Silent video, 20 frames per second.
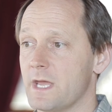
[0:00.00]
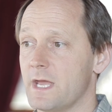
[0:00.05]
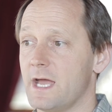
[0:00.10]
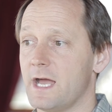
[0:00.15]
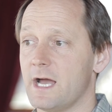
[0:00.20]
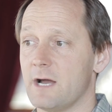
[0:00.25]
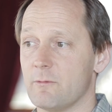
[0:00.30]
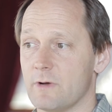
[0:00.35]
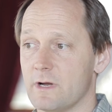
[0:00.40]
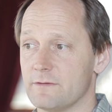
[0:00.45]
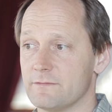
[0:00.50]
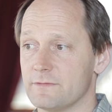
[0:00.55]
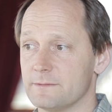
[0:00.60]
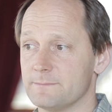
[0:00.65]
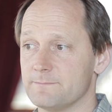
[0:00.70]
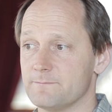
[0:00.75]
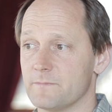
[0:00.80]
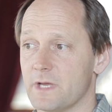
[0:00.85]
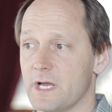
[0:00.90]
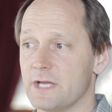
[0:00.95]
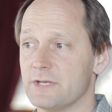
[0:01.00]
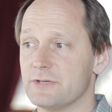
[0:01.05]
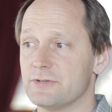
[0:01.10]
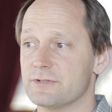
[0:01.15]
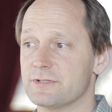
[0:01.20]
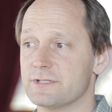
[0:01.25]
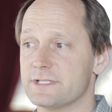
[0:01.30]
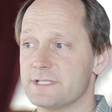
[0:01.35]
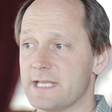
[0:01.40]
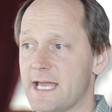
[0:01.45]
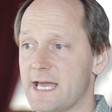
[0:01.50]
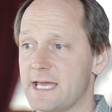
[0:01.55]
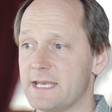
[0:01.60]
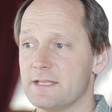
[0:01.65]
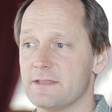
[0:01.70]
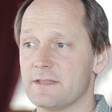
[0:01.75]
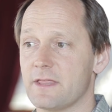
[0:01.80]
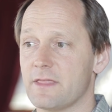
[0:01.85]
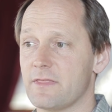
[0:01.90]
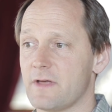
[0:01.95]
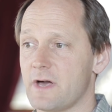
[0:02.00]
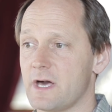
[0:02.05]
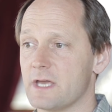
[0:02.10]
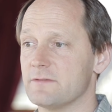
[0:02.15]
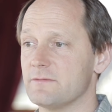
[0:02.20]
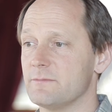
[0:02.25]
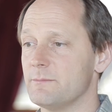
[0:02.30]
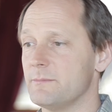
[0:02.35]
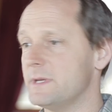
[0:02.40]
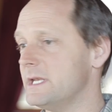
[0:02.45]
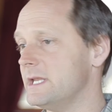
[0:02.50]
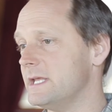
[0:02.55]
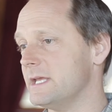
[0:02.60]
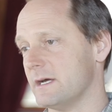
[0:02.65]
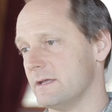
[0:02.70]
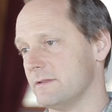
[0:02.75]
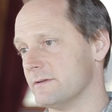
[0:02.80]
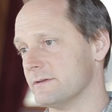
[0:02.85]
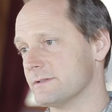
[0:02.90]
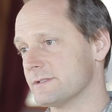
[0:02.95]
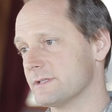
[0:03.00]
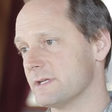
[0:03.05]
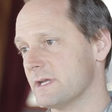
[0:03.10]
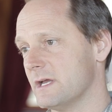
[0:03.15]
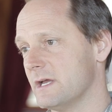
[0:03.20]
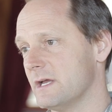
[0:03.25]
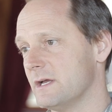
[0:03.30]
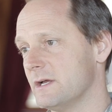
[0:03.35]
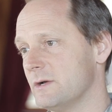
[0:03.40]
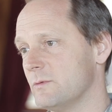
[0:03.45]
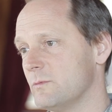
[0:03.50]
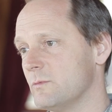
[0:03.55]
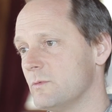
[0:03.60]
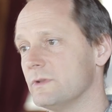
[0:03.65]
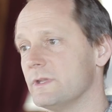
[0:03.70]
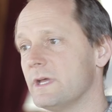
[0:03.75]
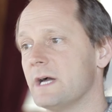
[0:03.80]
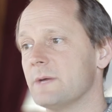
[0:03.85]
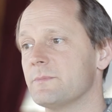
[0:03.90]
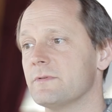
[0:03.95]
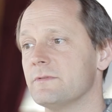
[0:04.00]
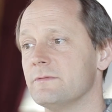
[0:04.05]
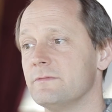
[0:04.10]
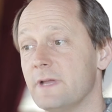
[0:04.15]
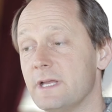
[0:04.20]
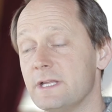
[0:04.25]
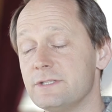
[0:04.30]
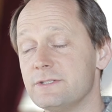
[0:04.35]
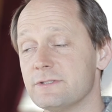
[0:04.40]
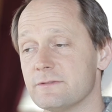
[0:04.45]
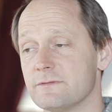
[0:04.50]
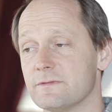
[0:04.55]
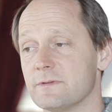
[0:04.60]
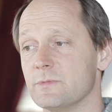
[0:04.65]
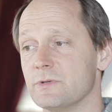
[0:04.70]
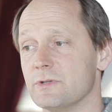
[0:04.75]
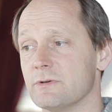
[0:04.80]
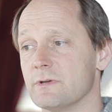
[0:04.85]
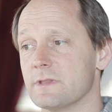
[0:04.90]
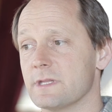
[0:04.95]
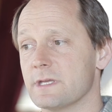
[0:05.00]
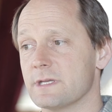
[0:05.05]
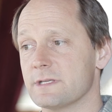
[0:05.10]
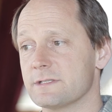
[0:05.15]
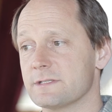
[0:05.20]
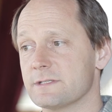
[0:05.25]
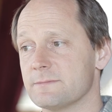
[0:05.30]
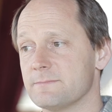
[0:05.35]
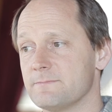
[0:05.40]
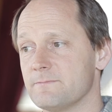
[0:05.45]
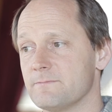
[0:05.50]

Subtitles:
However, understanding the thought of many others will not prevent you from doing this,